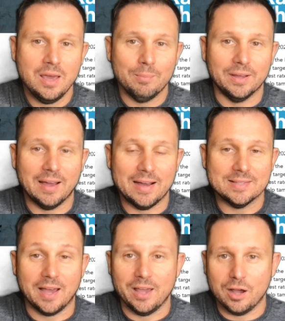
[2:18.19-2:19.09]
But guys,
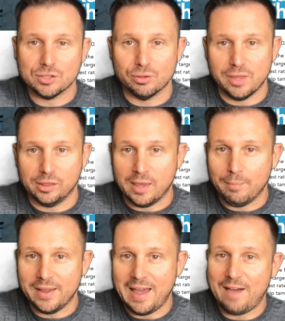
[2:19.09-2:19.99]
I also think they
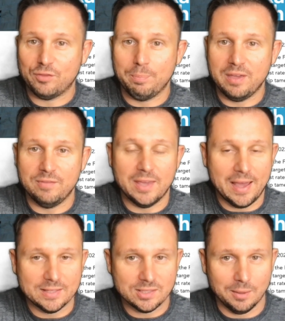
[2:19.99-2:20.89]
might have to pivot
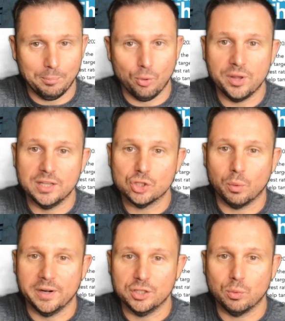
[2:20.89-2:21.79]
at some point in
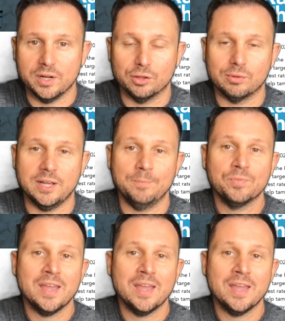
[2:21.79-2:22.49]
2023,